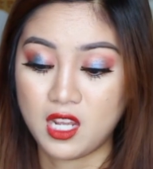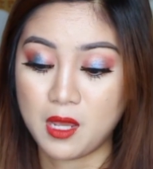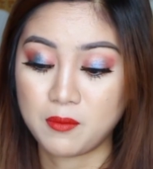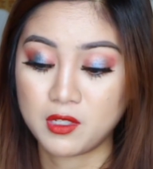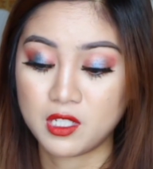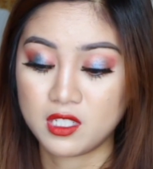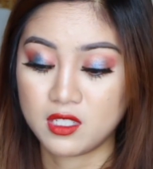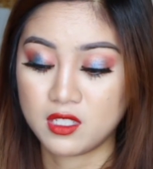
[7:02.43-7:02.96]

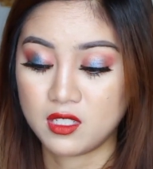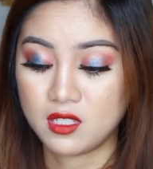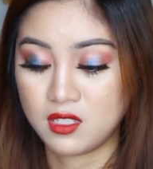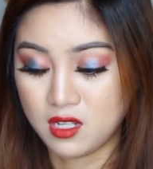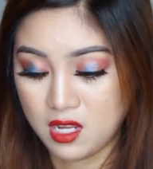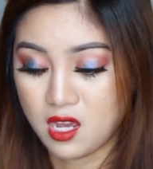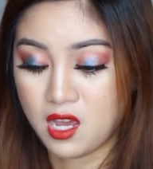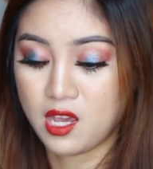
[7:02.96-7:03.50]
I'm
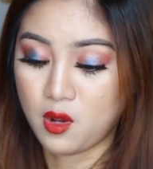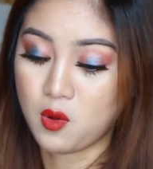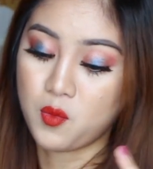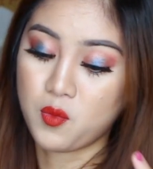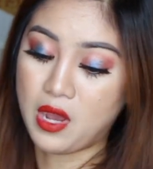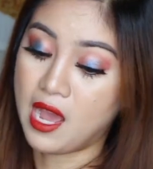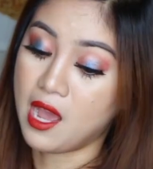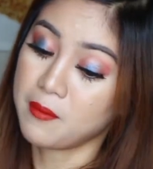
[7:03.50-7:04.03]

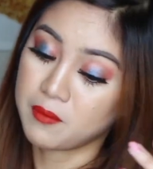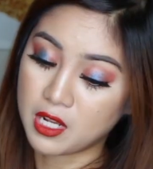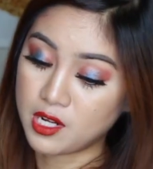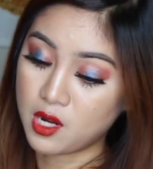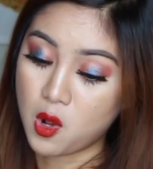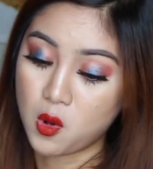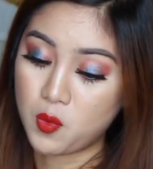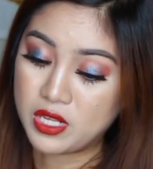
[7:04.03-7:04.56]

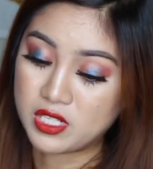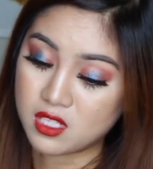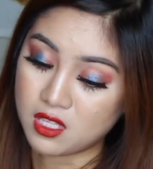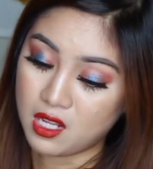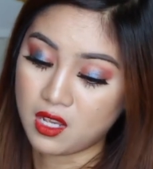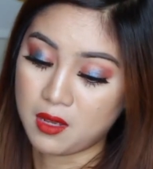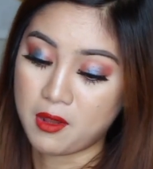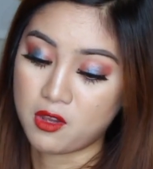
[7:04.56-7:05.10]
gonna always
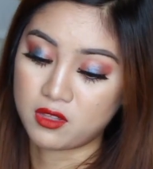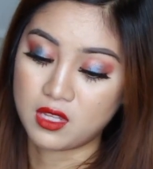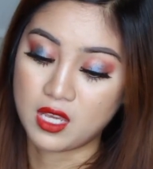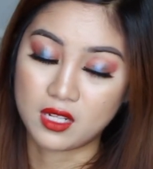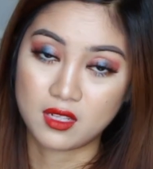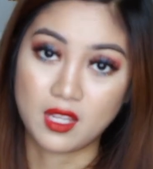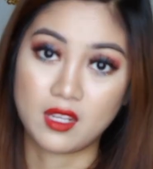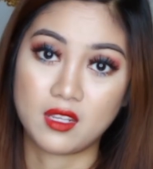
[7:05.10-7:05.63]
think about
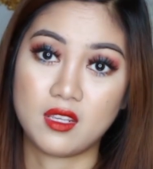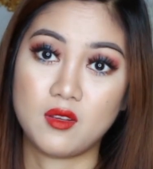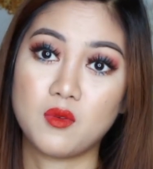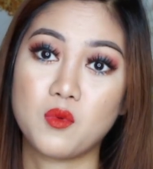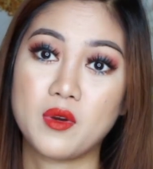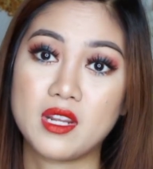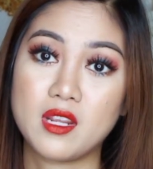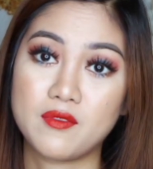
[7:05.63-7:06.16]
that, like
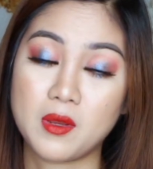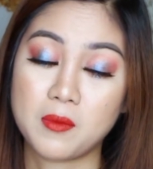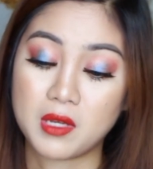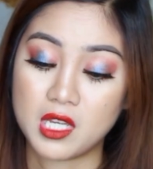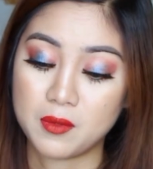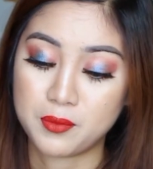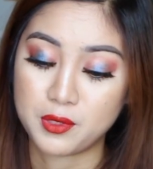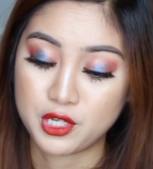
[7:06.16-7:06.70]
what if I'm
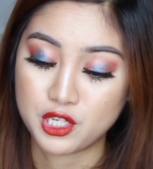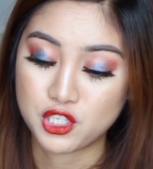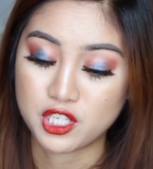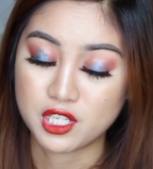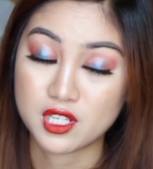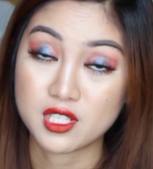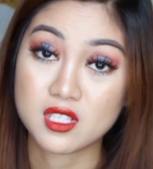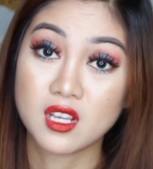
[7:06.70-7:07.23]
gonna
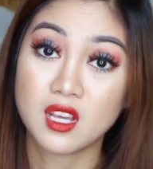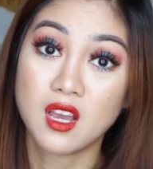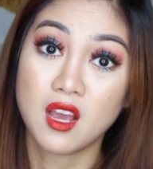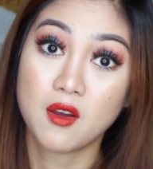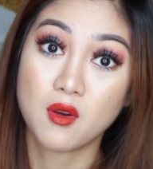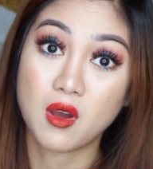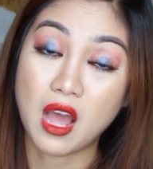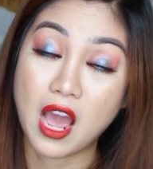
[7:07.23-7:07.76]
purchase
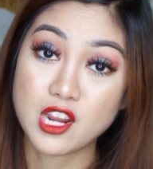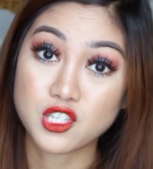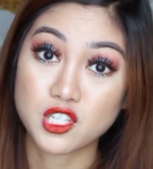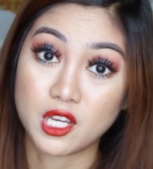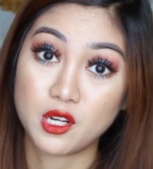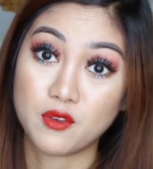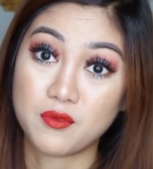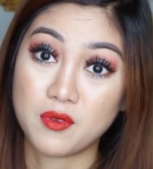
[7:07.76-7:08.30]

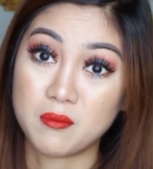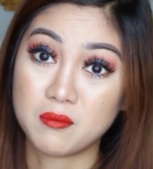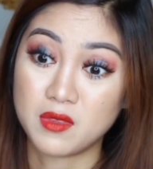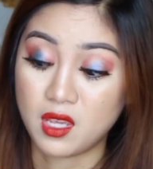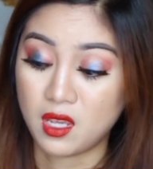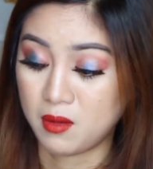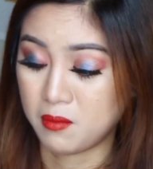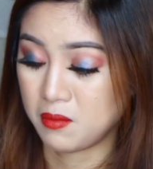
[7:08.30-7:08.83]
eyeshadow from
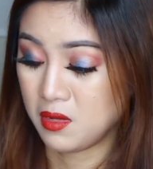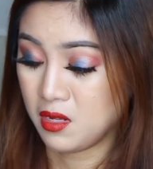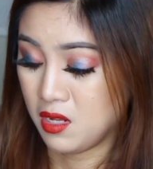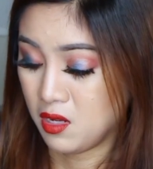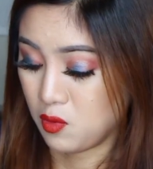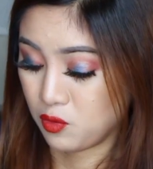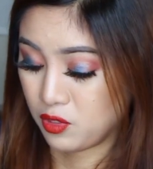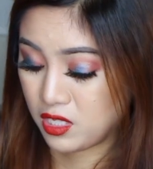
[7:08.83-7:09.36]
them,
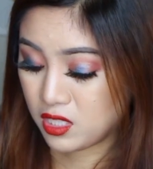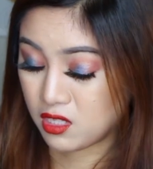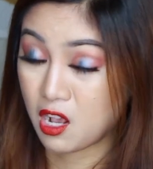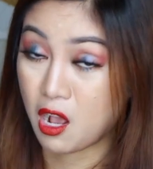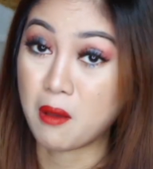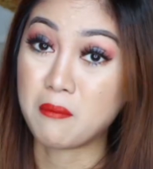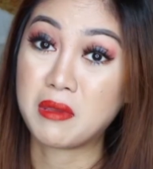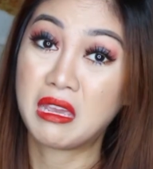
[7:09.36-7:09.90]
would it
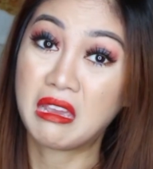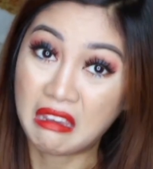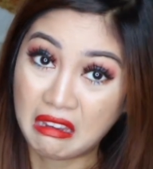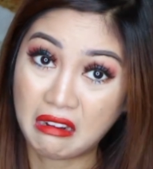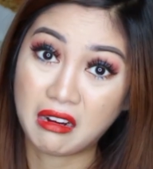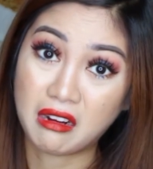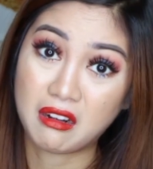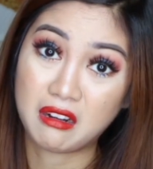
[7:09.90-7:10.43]
come
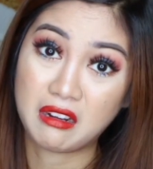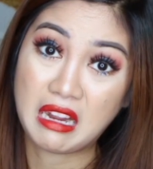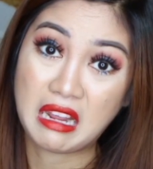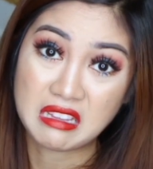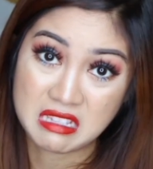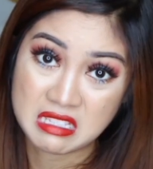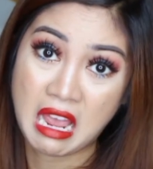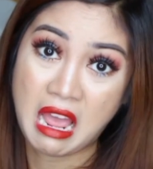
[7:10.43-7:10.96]
here
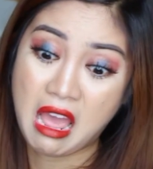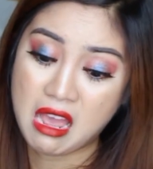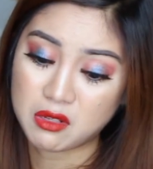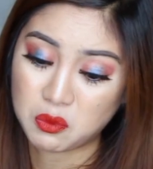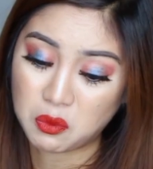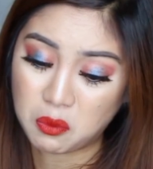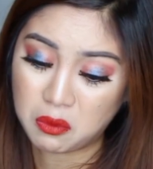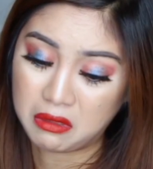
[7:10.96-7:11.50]

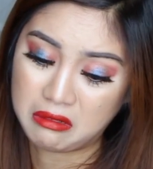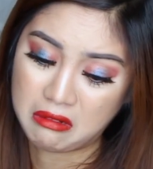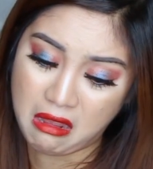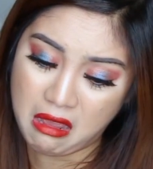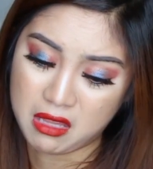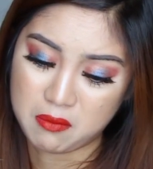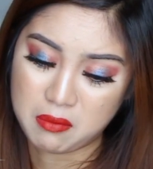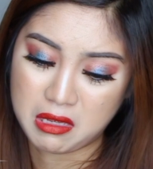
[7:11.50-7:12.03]
intact or
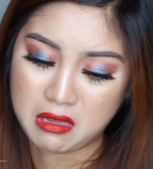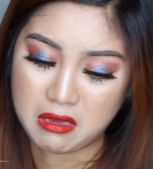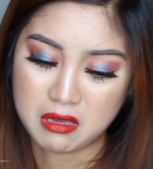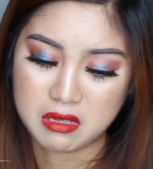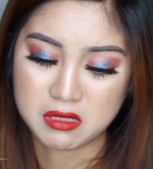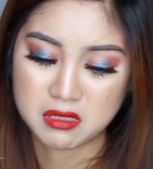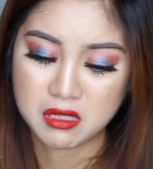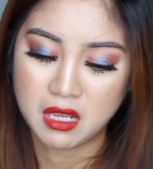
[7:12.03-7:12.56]
not?
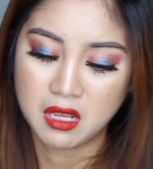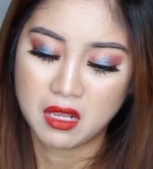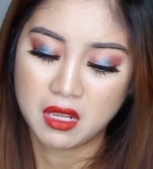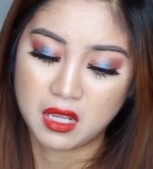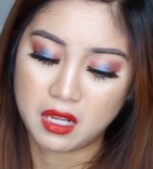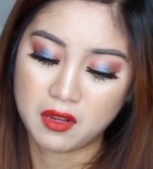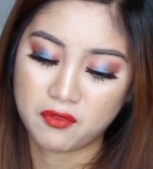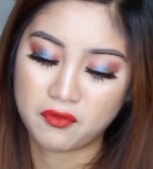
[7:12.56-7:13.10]
Because
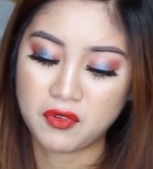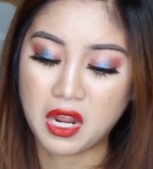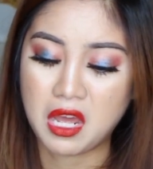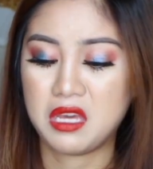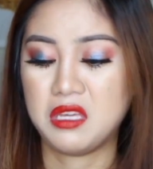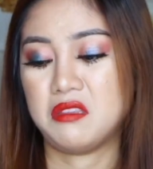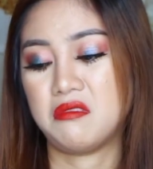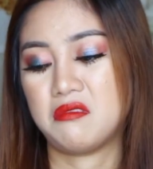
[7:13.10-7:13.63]
if
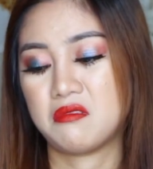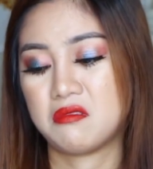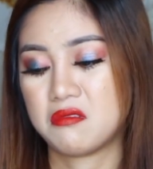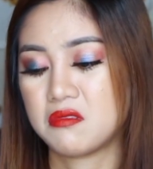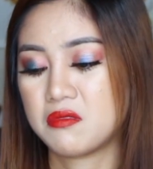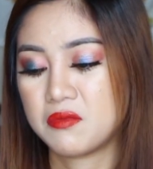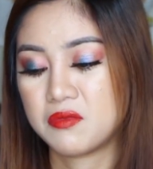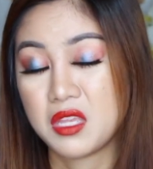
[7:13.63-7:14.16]
not,
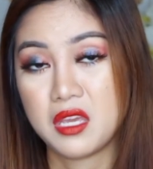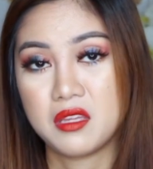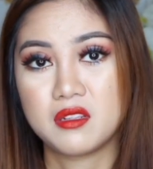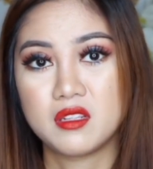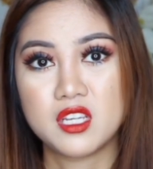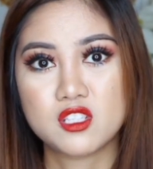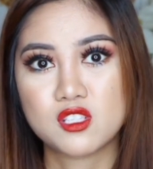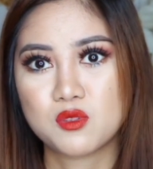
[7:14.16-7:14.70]

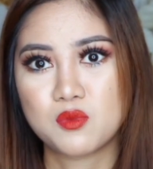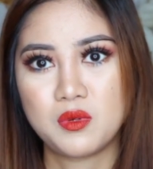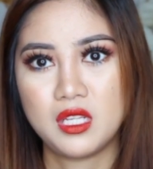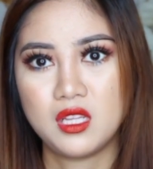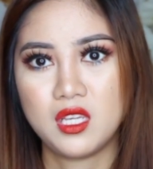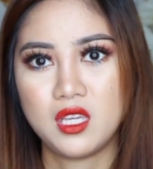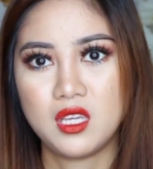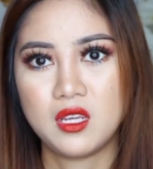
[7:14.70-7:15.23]
then it's
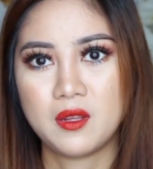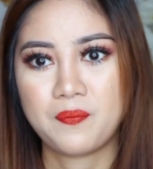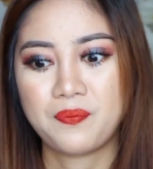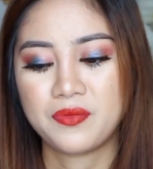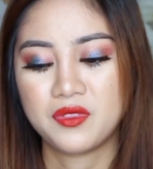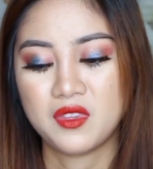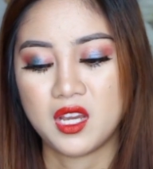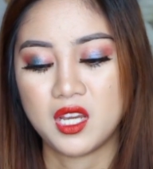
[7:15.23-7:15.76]
really
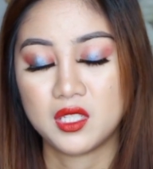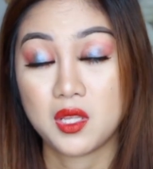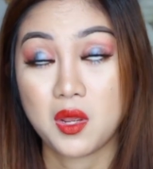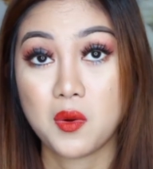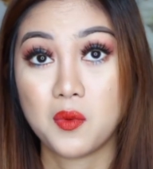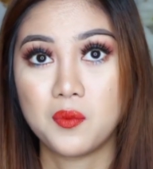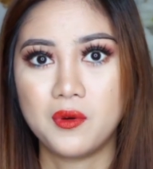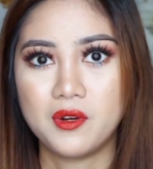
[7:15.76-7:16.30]
not
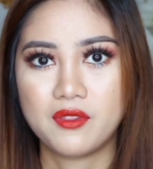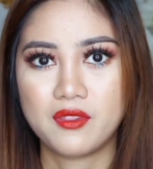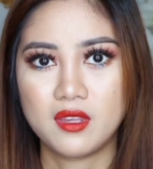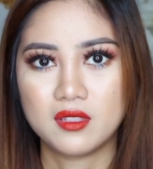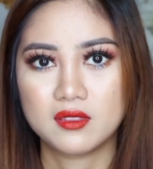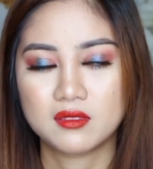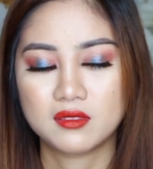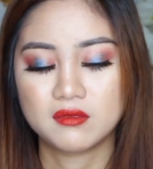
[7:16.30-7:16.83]
worth
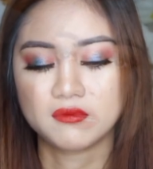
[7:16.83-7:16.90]
it.